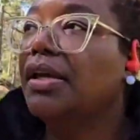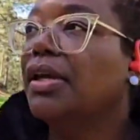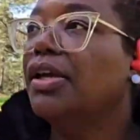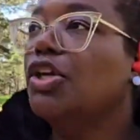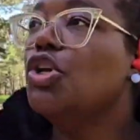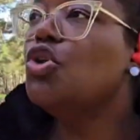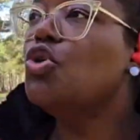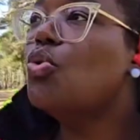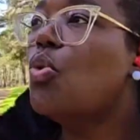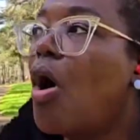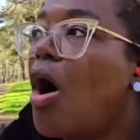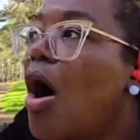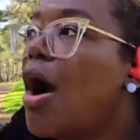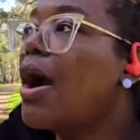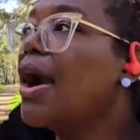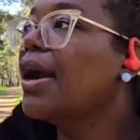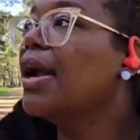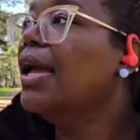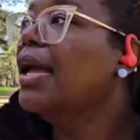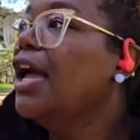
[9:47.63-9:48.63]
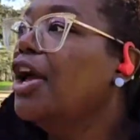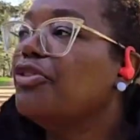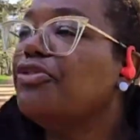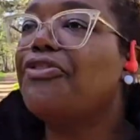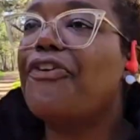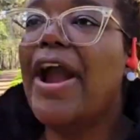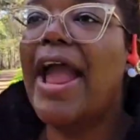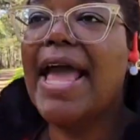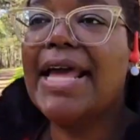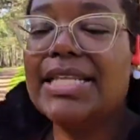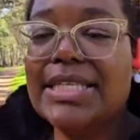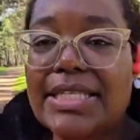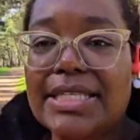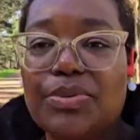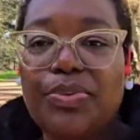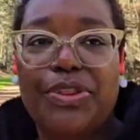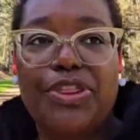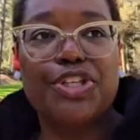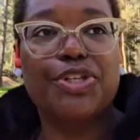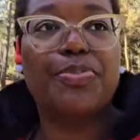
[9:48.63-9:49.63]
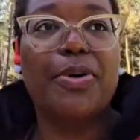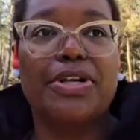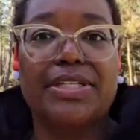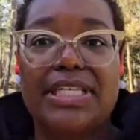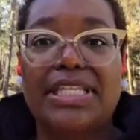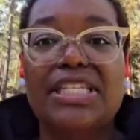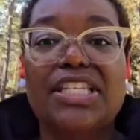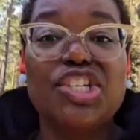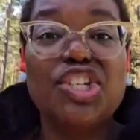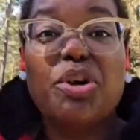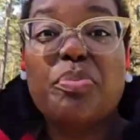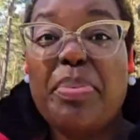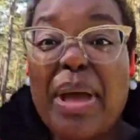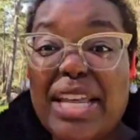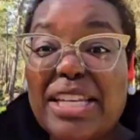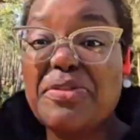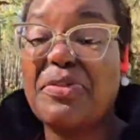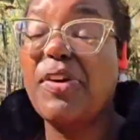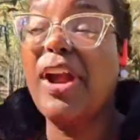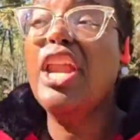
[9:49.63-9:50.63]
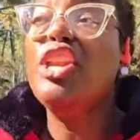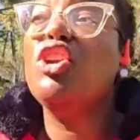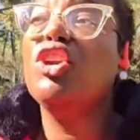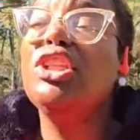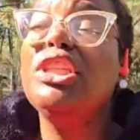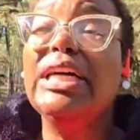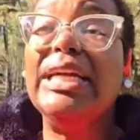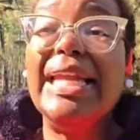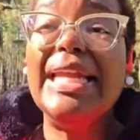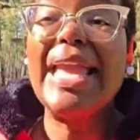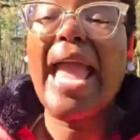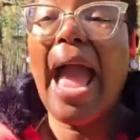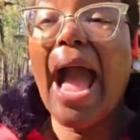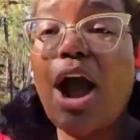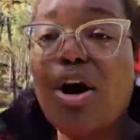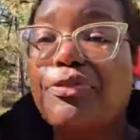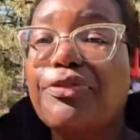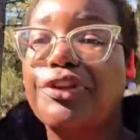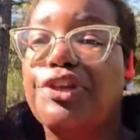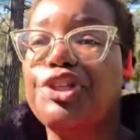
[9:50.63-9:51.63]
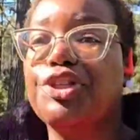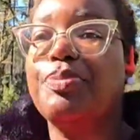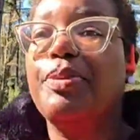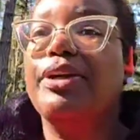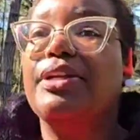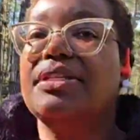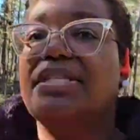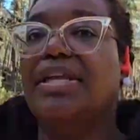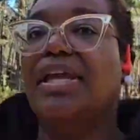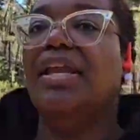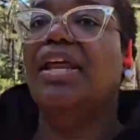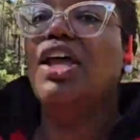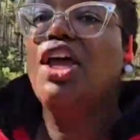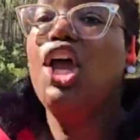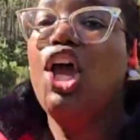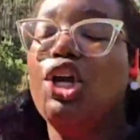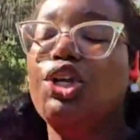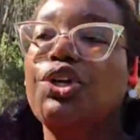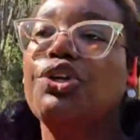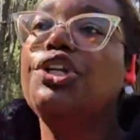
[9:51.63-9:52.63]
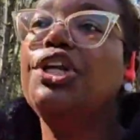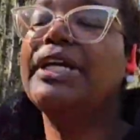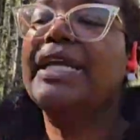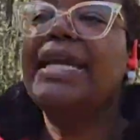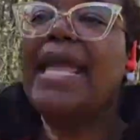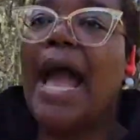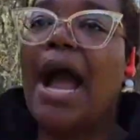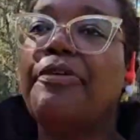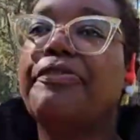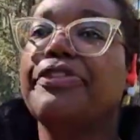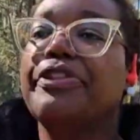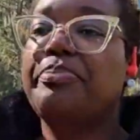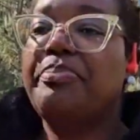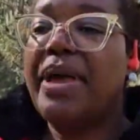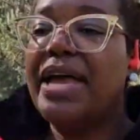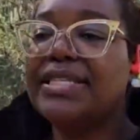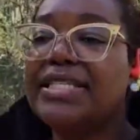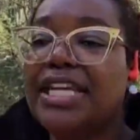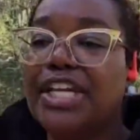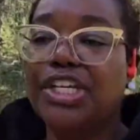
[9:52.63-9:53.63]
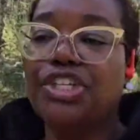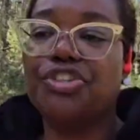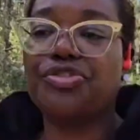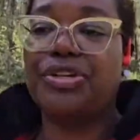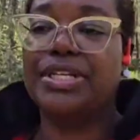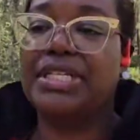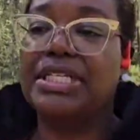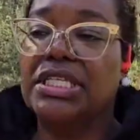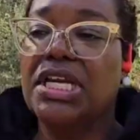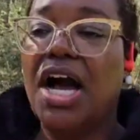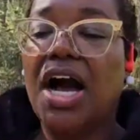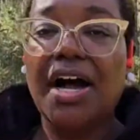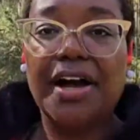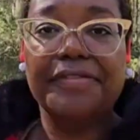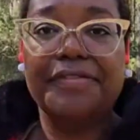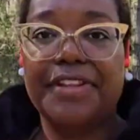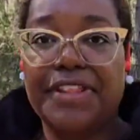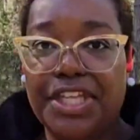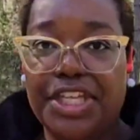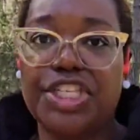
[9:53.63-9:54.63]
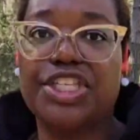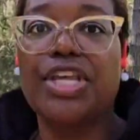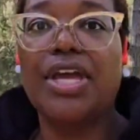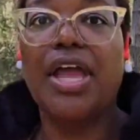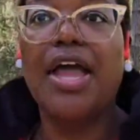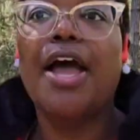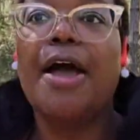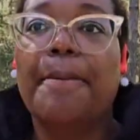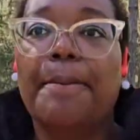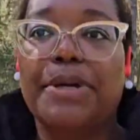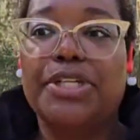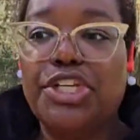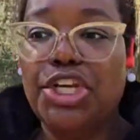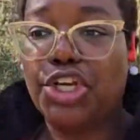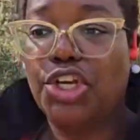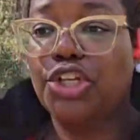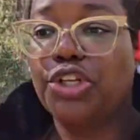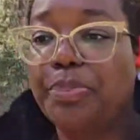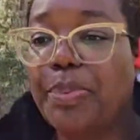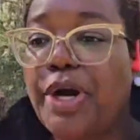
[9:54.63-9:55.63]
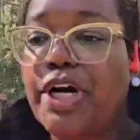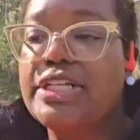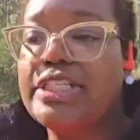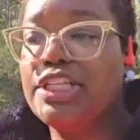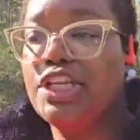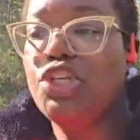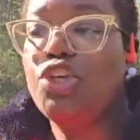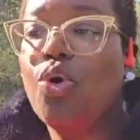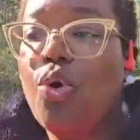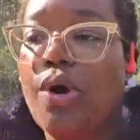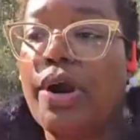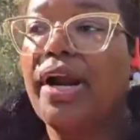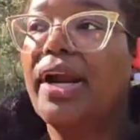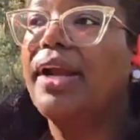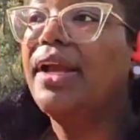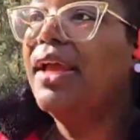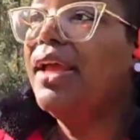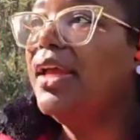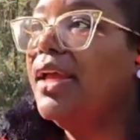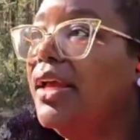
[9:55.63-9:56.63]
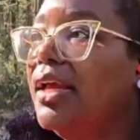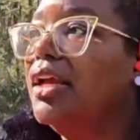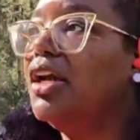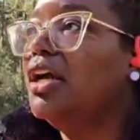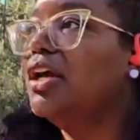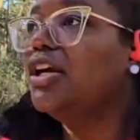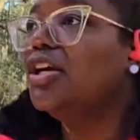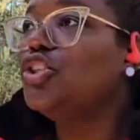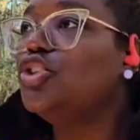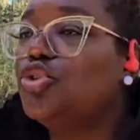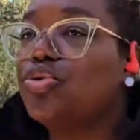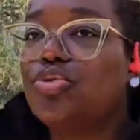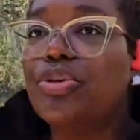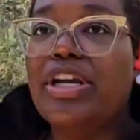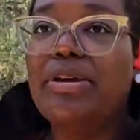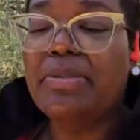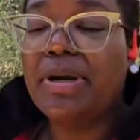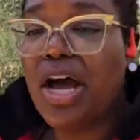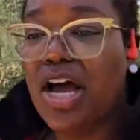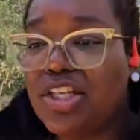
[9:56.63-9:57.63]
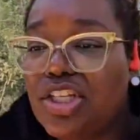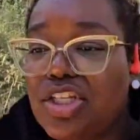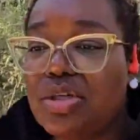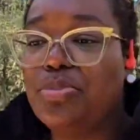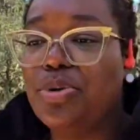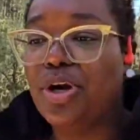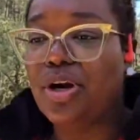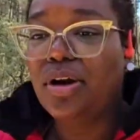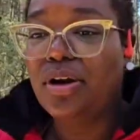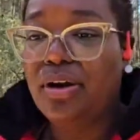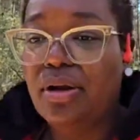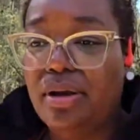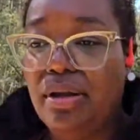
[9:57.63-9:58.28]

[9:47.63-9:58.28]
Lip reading: You are friends with this person. This is your best friend. You're looking out for this person. You're looking out for the best interest of this particular person, your dream customer.